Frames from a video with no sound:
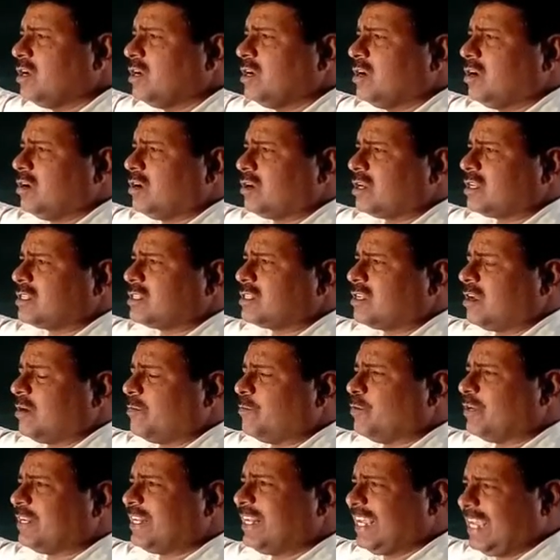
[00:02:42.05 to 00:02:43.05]
or
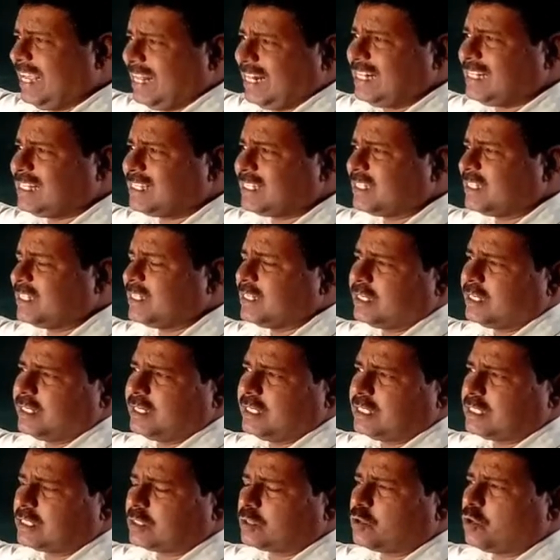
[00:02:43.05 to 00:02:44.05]
someone else
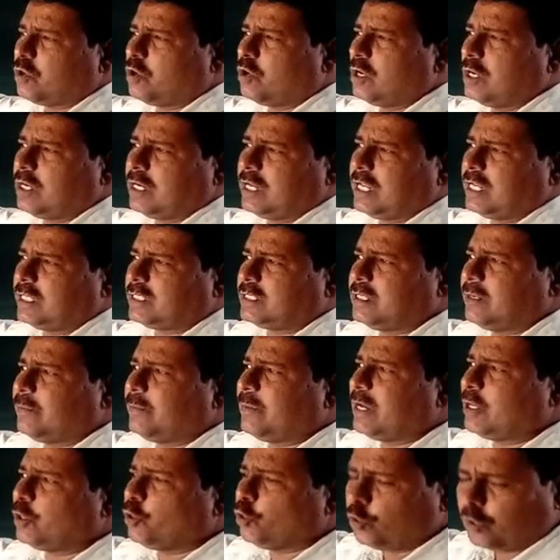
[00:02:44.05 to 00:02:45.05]
is called as a
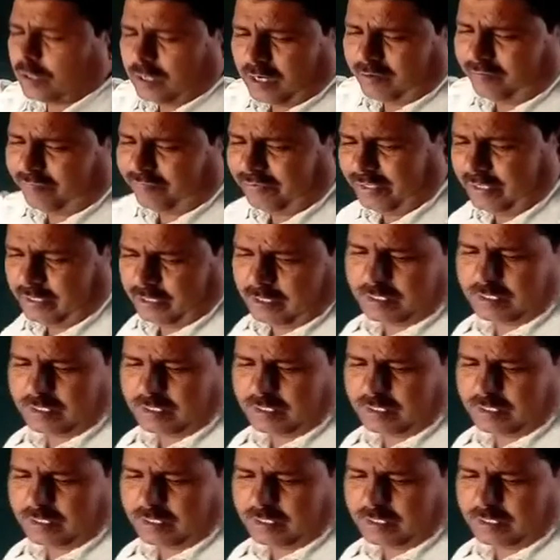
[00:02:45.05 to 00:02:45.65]
biography.